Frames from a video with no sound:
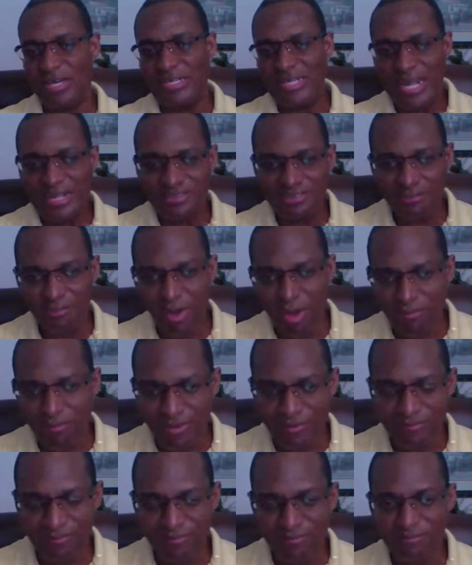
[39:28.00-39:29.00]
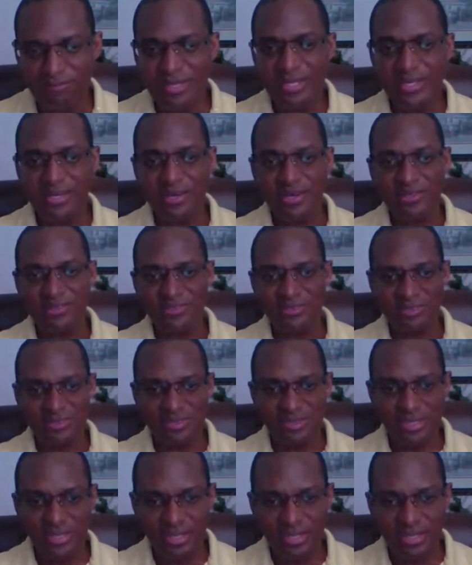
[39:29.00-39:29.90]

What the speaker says: And that's a problem because